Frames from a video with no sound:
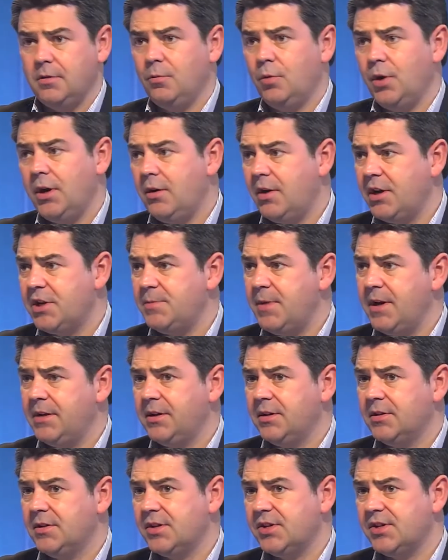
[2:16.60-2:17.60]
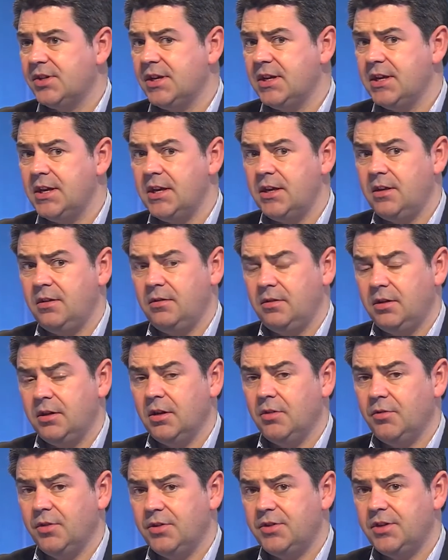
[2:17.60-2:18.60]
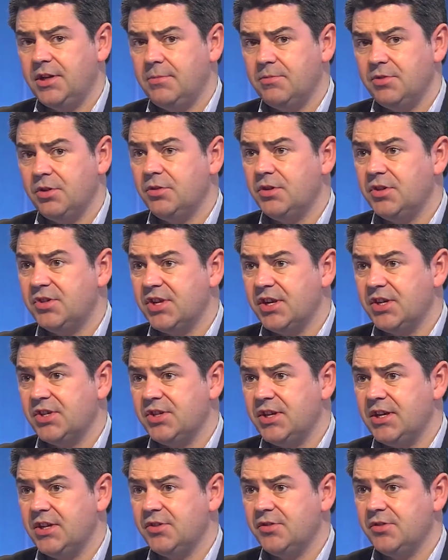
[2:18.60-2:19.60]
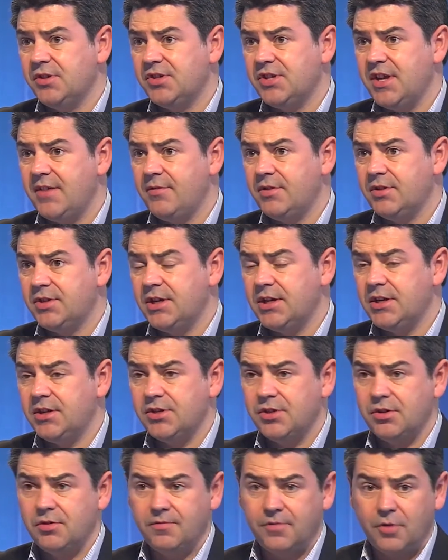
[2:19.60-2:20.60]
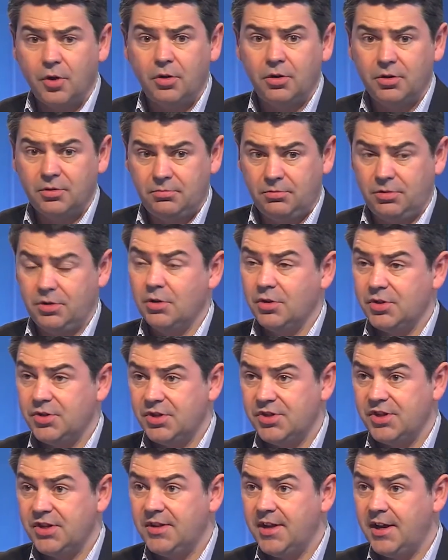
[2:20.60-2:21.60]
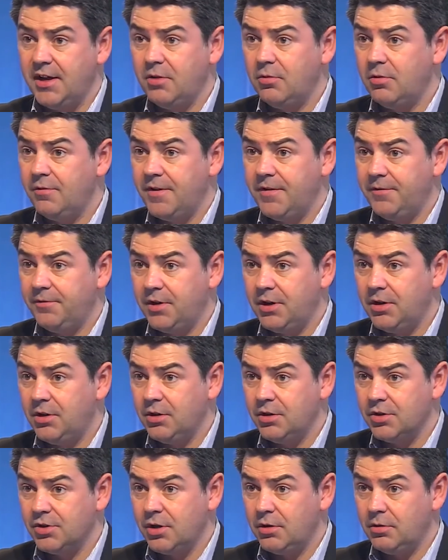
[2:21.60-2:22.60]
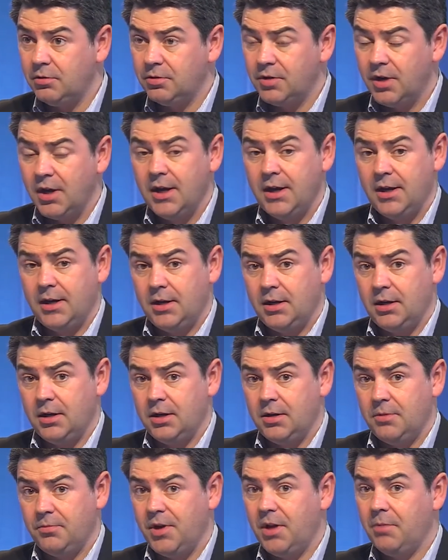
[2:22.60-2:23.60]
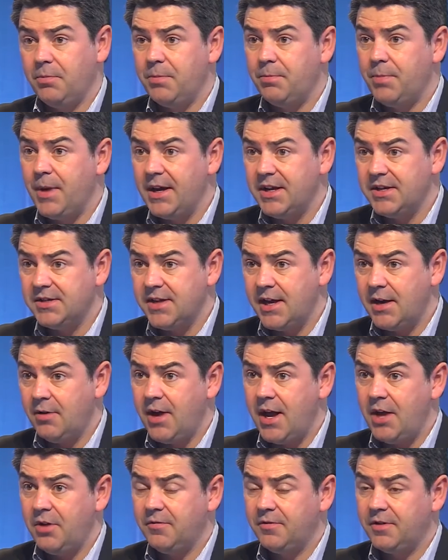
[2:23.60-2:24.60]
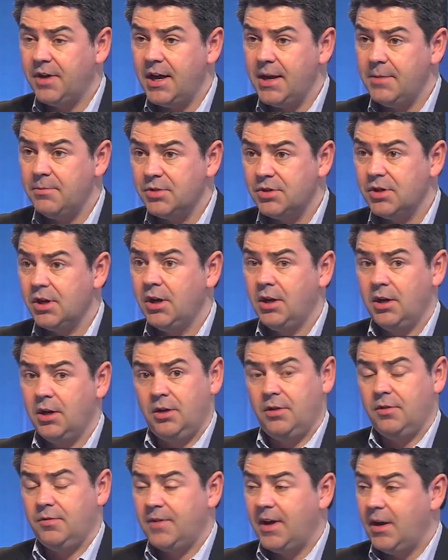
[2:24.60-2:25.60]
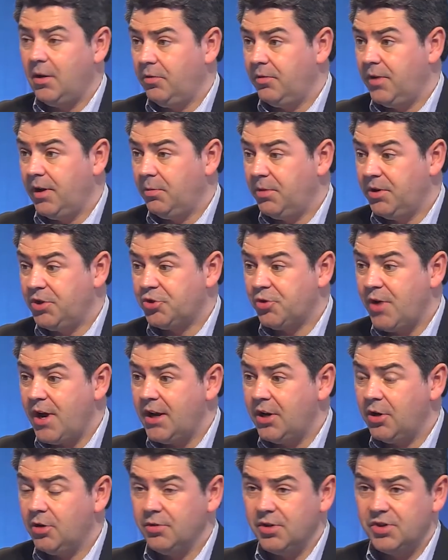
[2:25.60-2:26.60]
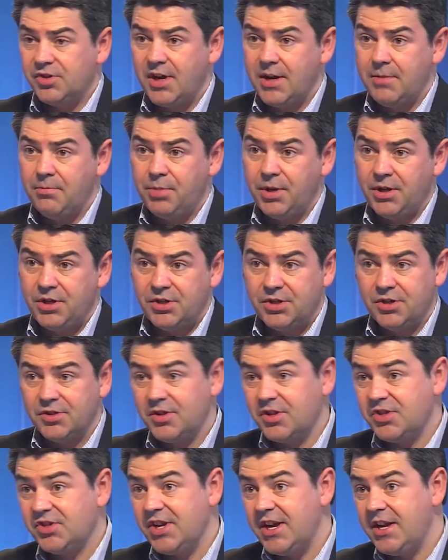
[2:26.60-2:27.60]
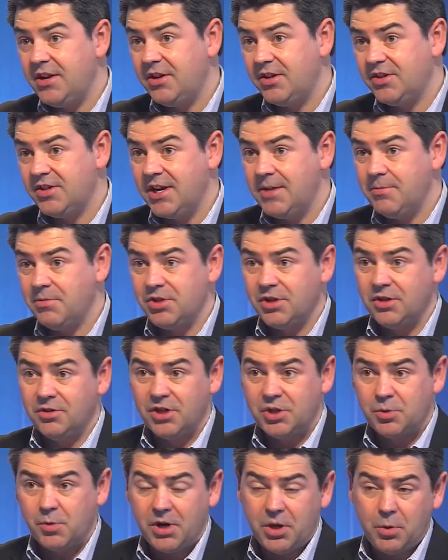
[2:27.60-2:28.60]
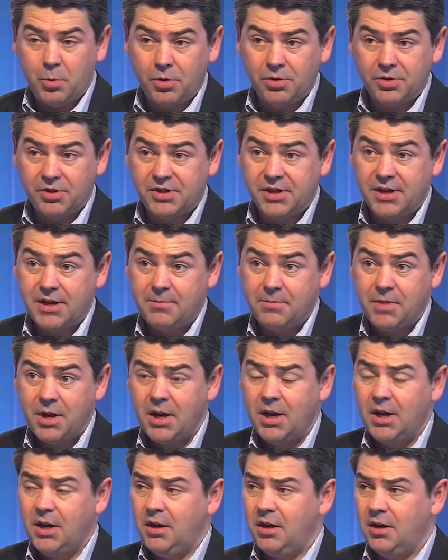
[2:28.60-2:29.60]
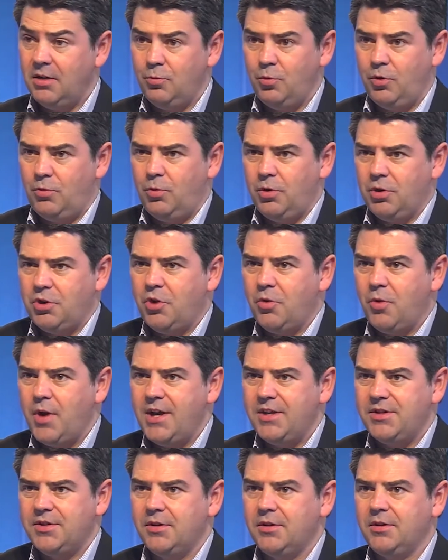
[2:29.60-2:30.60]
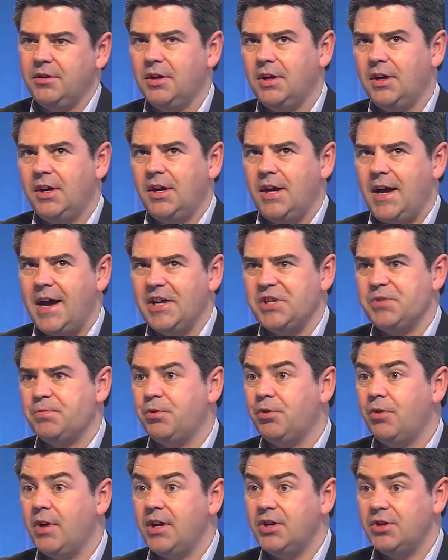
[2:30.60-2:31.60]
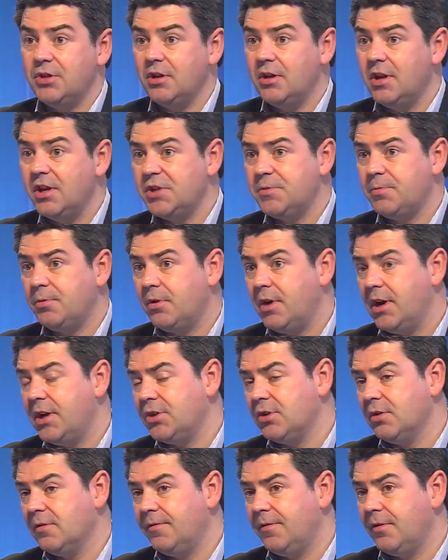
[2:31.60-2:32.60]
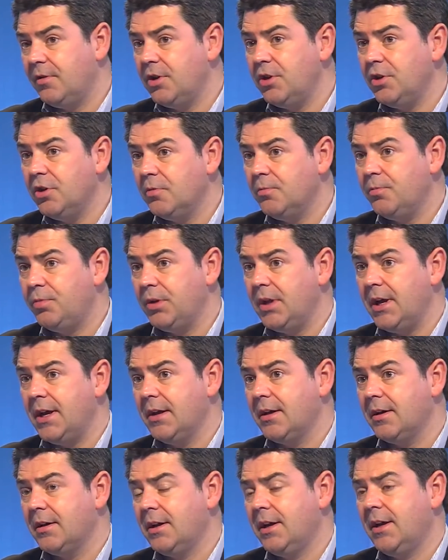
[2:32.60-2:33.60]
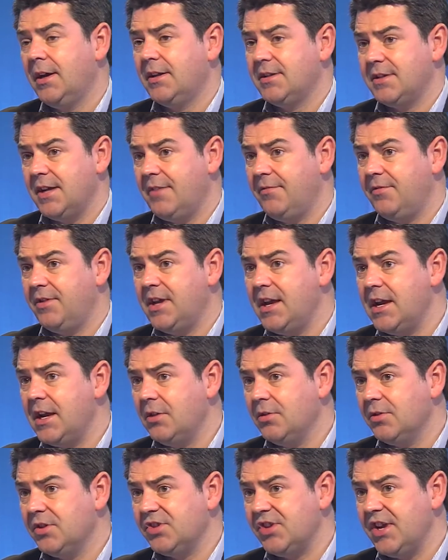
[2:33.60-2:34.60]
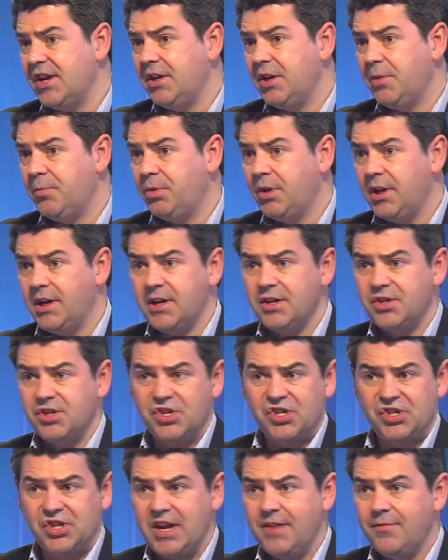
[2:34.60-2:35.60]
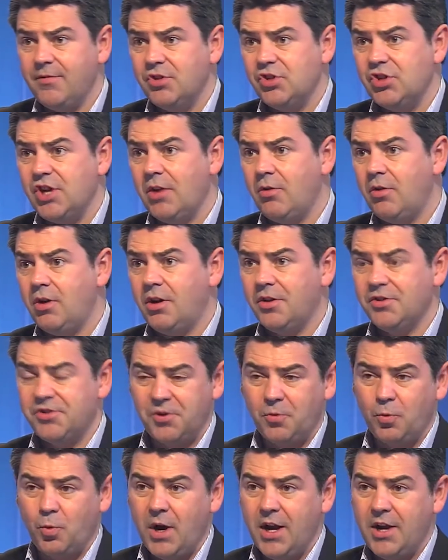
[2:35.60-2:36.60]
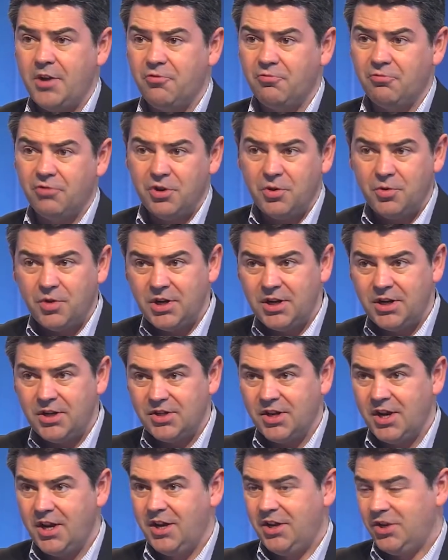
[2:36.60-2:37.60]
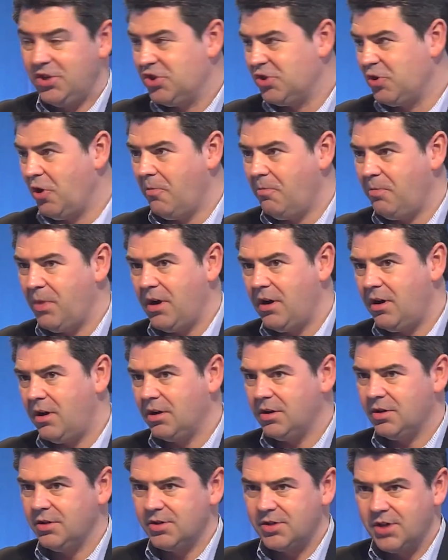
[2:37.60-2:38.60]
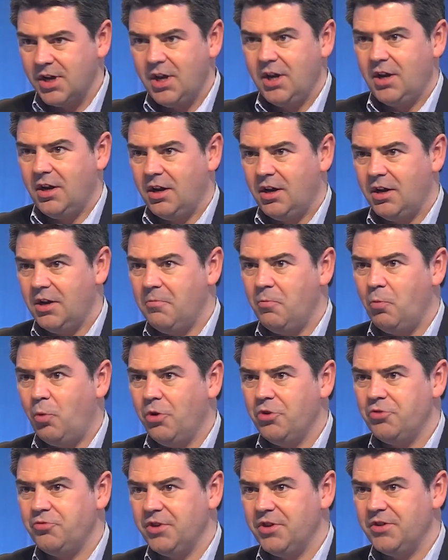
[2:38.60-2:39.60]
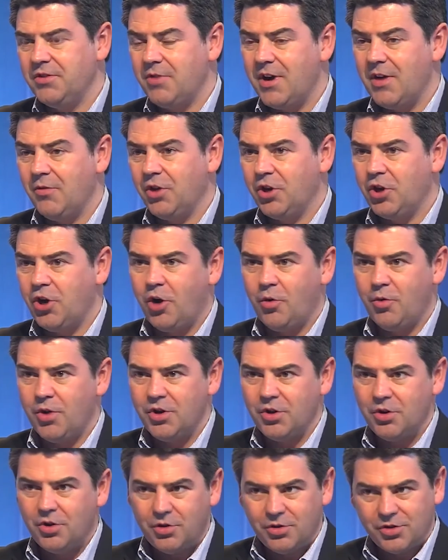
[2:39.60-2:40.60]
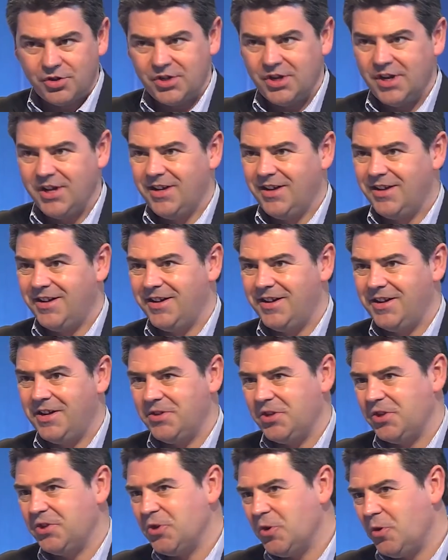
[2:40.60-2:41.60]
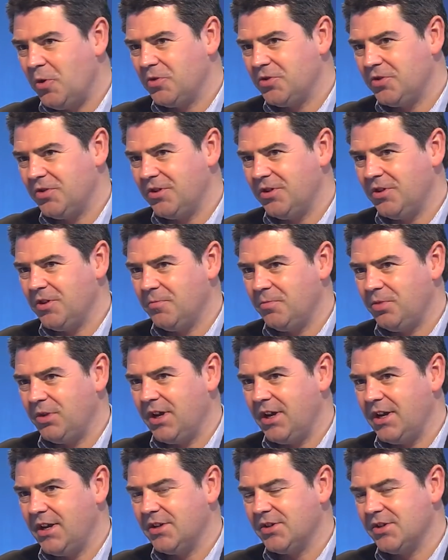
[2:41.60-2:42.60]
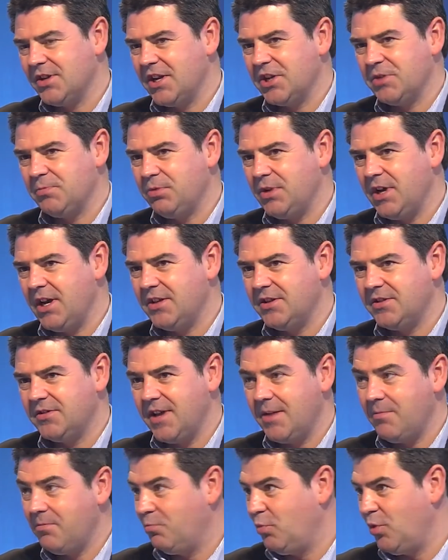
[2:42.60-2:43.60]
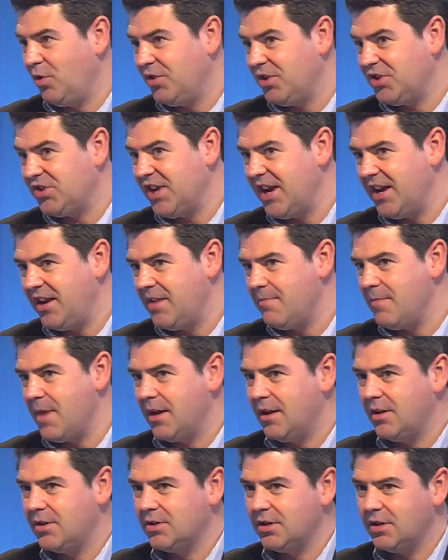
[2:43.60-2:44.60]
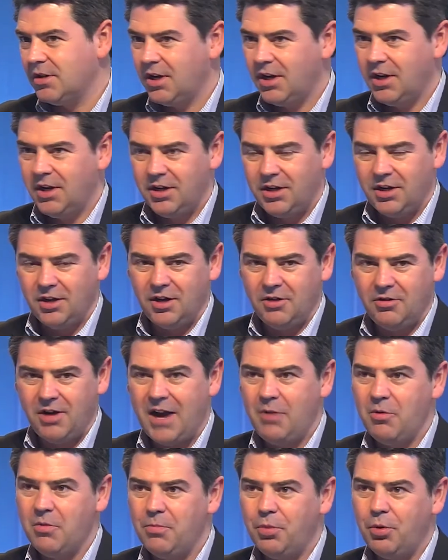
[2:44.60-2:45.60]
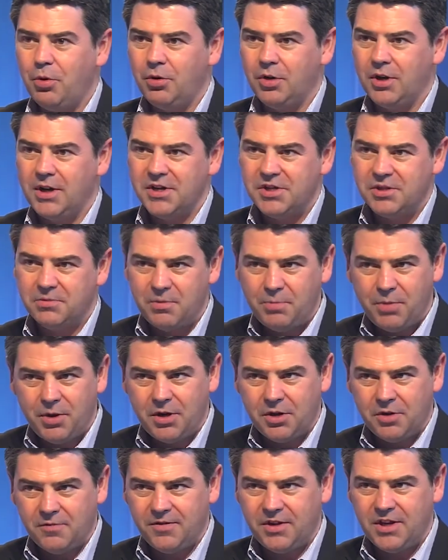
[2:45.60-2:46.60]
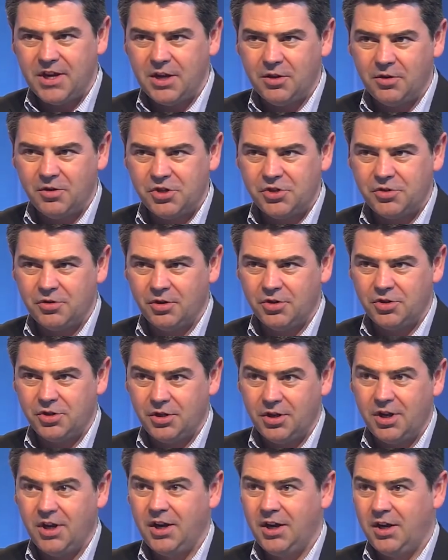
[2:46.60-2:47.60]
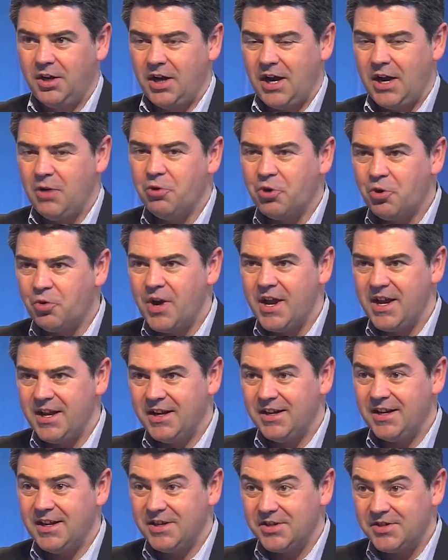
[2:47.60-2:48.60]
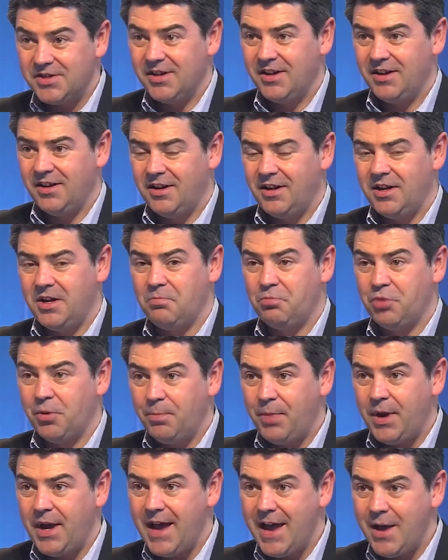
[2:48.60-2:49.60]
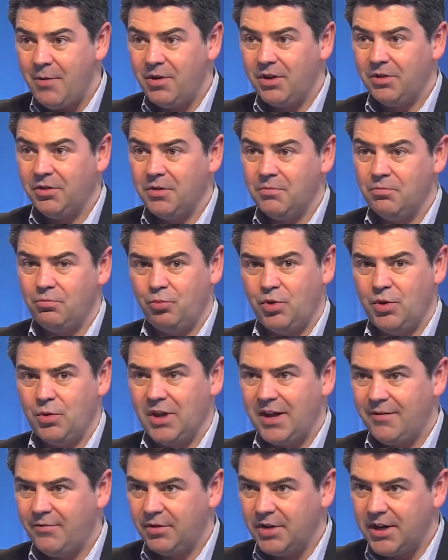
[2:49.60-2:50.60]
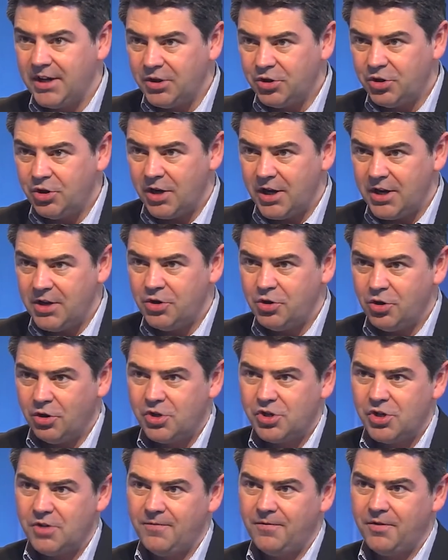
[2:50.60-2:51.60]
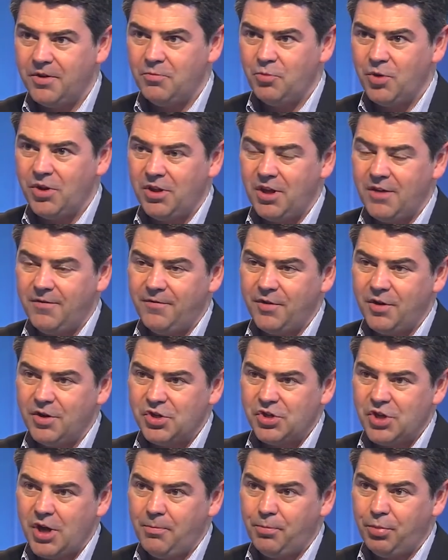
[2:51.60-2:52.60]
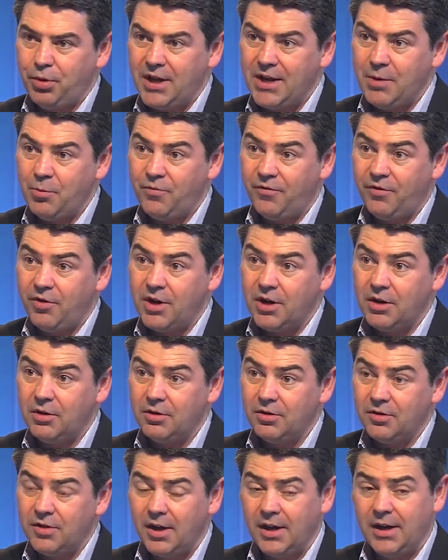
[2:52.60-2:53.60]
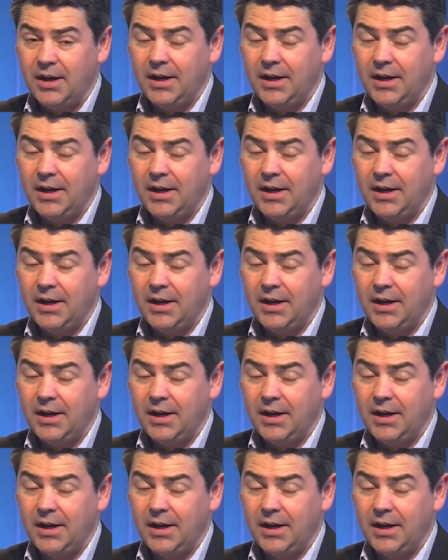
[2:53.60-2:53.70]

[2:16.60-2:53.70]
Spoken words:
We're expecting to see, the teams under 16s, under 17s who've got youngsters in there who are 15 years old. They'll be based there ahead of games. That they'll be training on the same pitches as the senior team, as the under 21 team. And what greater aspiration and inspiration for a young player to have the England senior players, your Steven Gerrards, your Wayne Rooneys, Scott Parkers, wandering around the corridors to talk to the young players and explain to them with the senior manager, how important it is to be part of the England structure, how great it is, preparing them. We will have an induction for them when they first start playing for England. Yeah.